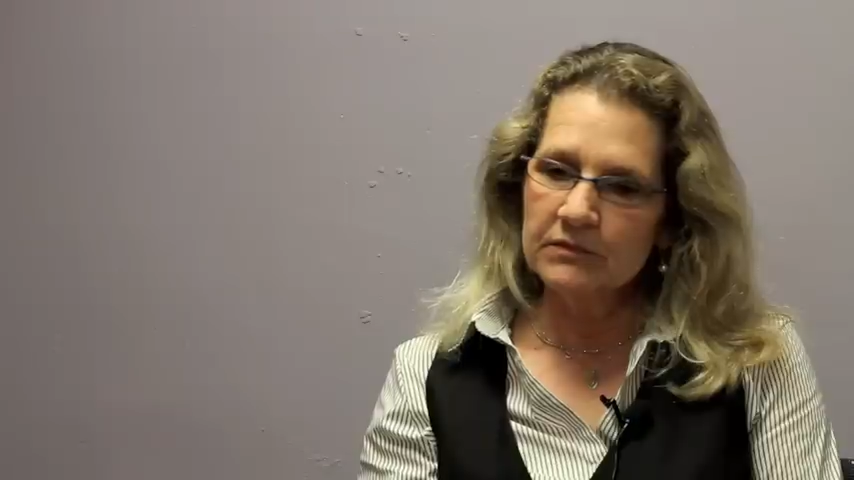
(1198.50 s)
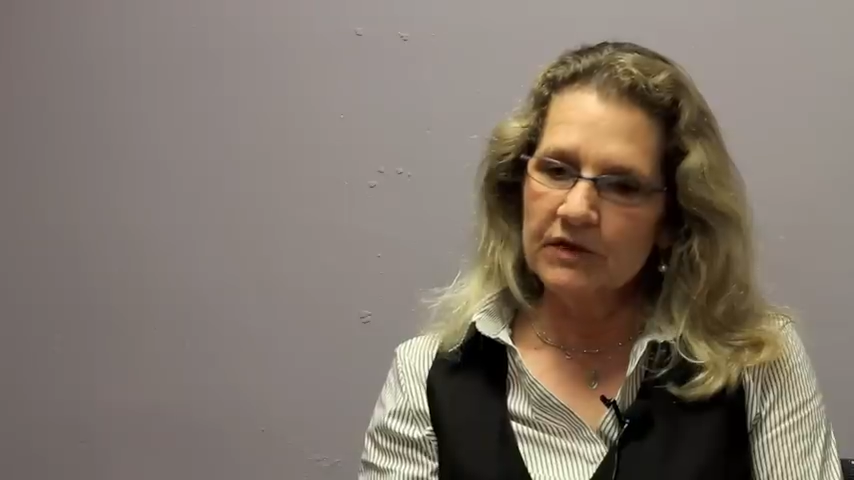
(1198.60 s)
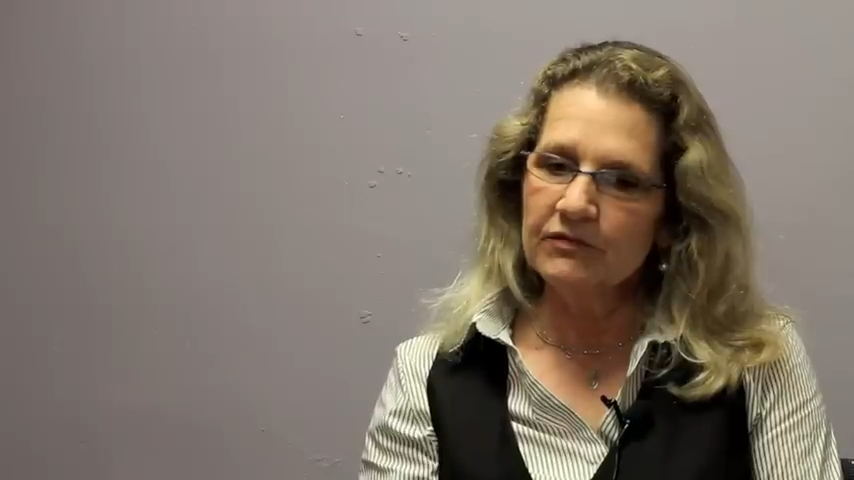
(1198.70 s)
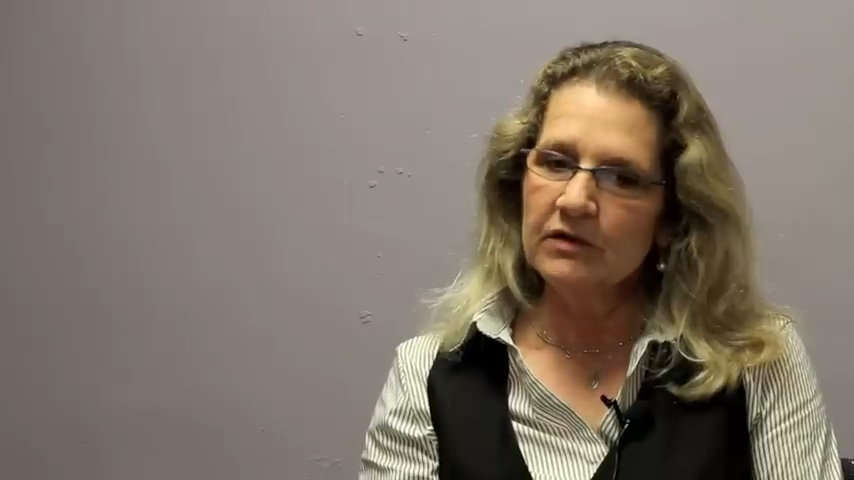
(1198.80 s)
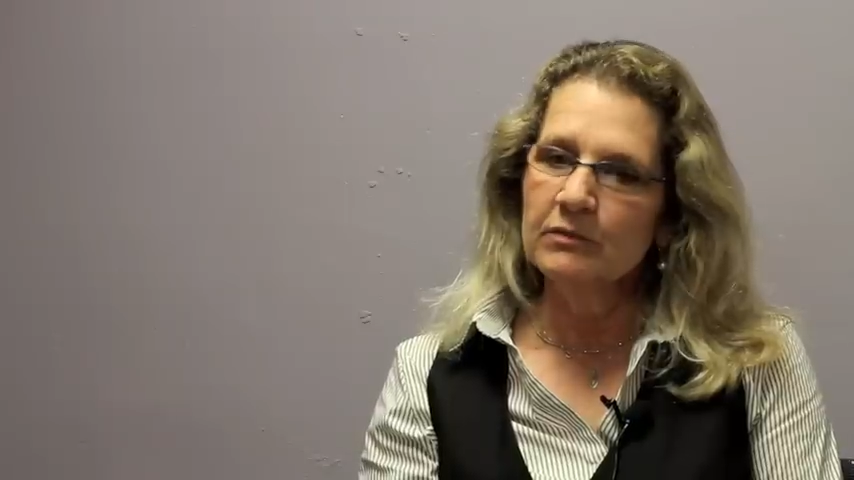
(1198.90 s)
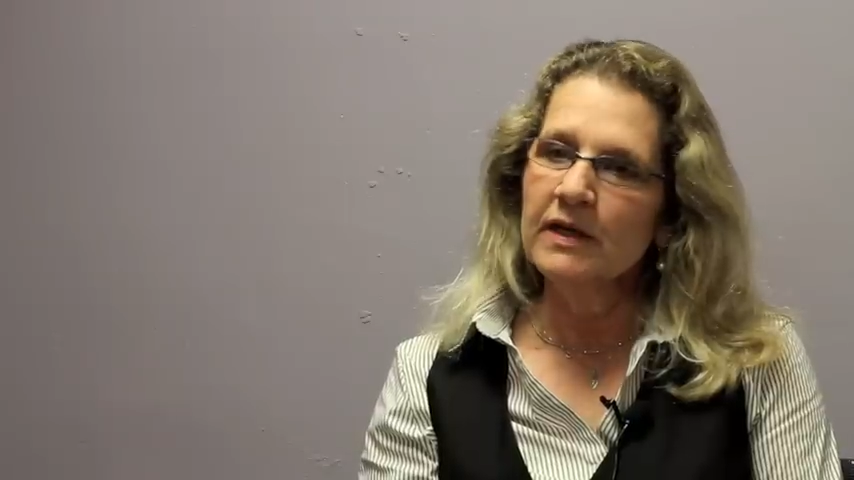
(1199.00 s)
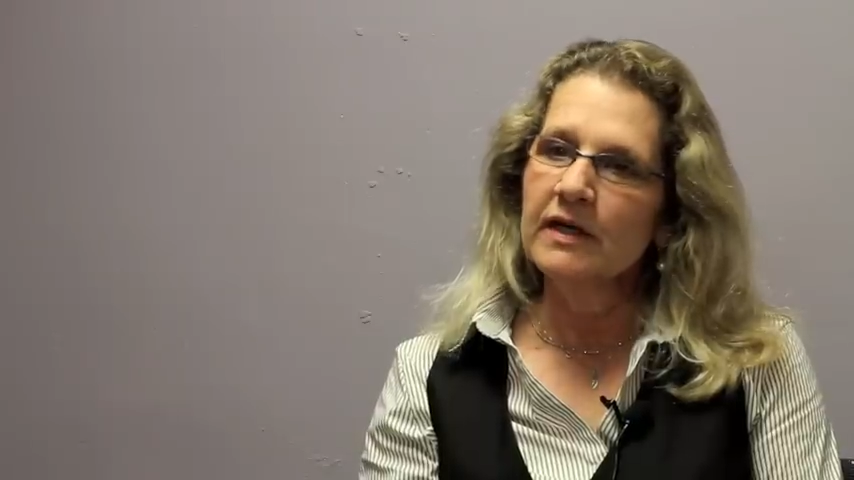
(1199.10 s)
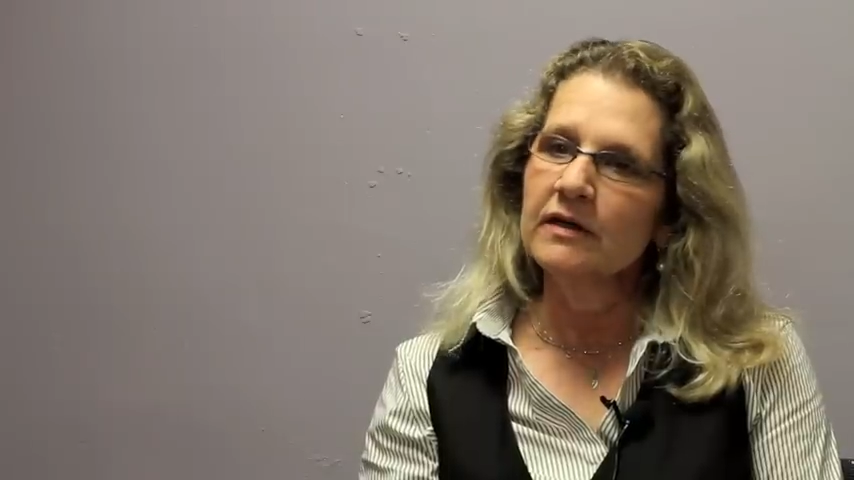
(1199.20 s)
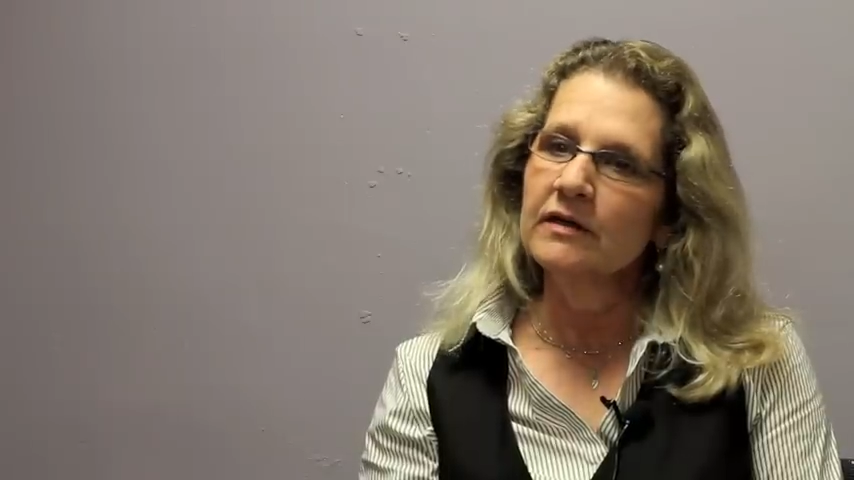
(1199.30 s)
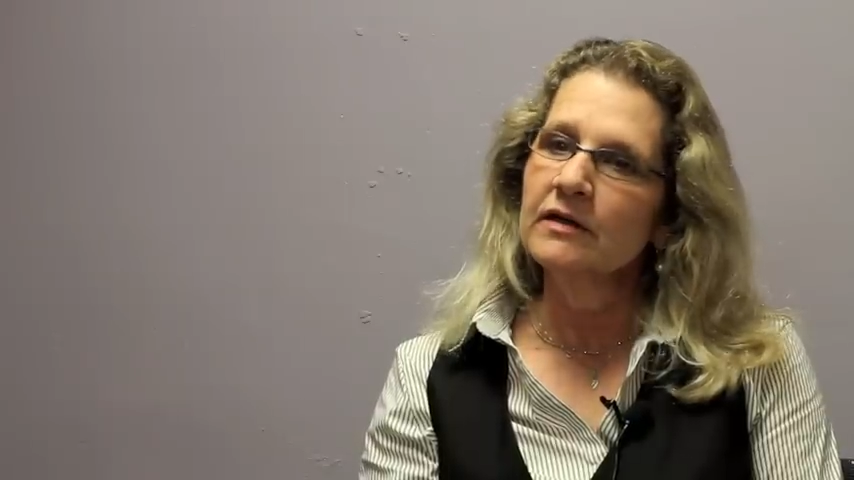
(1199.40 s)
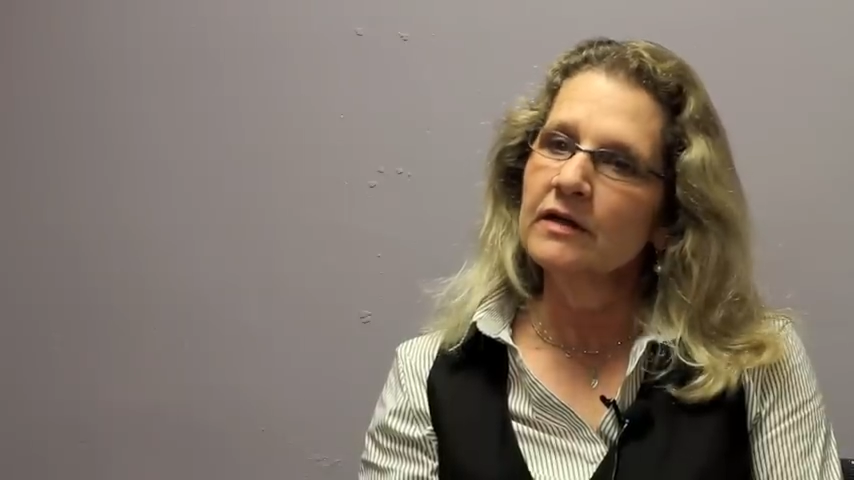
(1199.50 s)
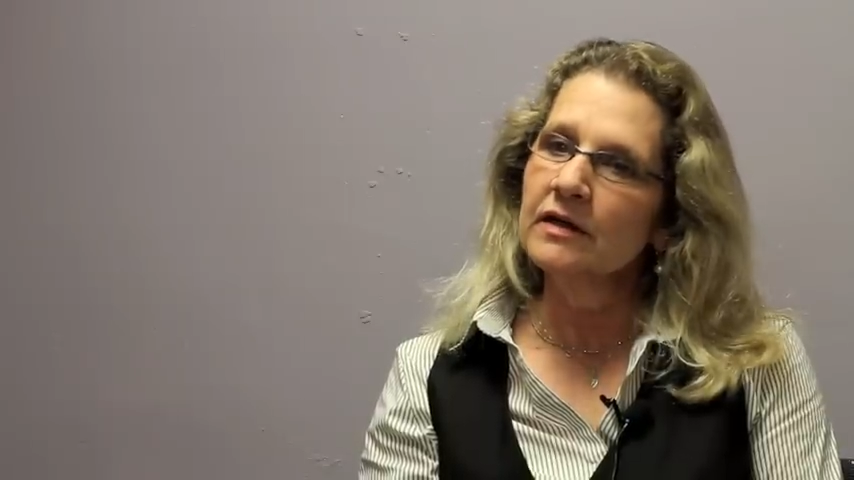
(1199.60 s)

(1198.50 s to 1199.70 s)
gifted man,